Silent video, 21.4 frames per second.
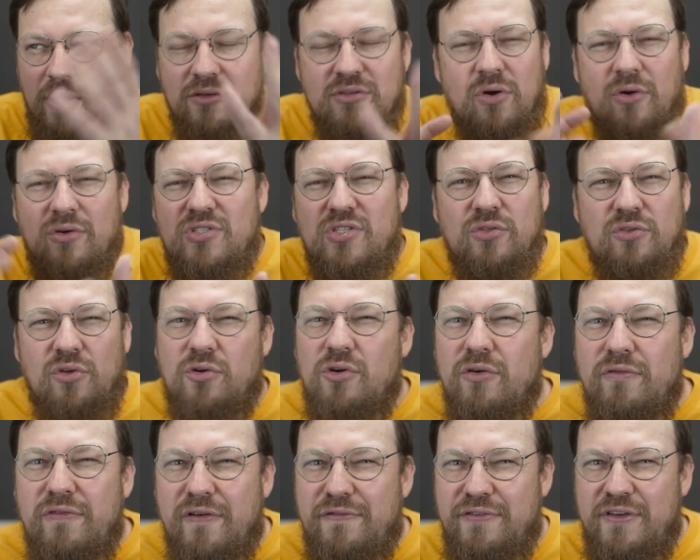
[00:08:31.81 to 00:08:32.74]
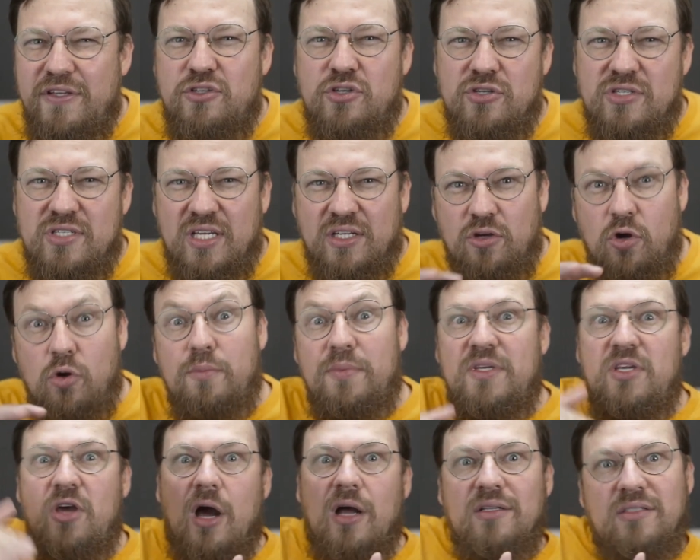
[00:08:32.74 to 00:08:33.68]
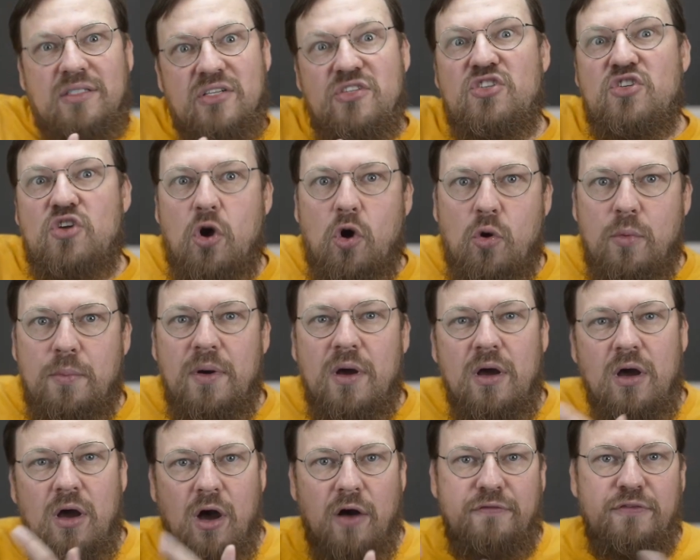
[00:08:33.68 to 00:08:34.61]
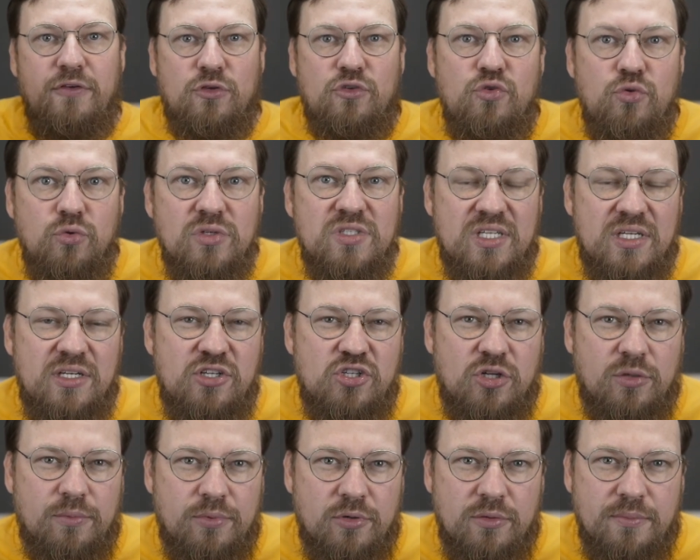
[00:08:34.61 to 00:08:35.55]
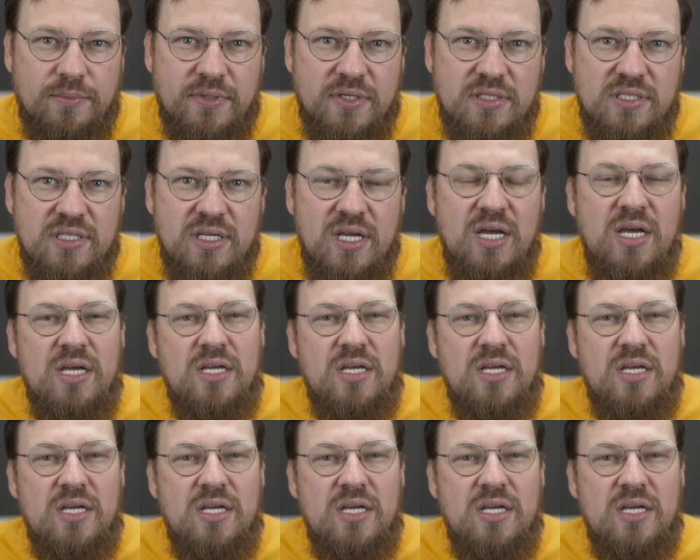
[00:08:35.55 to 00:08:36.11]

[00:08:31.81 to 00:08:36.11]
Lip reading: also don't go for features that go beyond the scope of your tool's initial purpose.